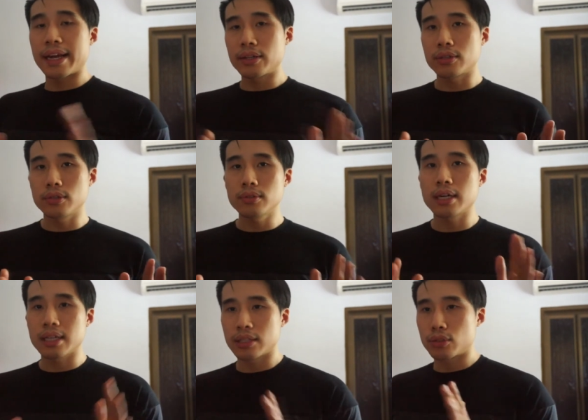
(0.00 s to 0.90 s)
and the girl,
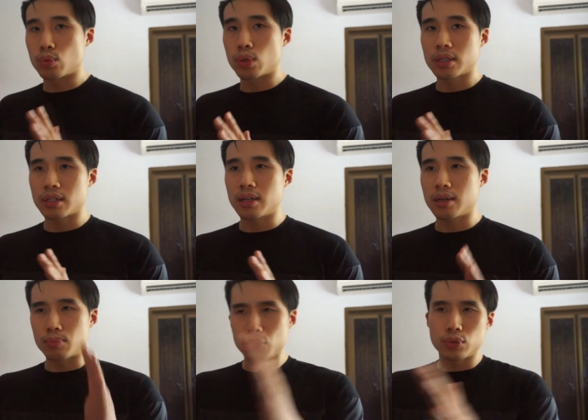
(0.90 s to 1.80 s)
I like to work
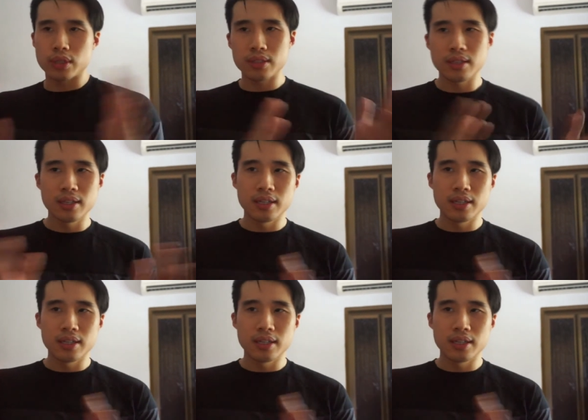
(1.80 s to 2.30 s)
between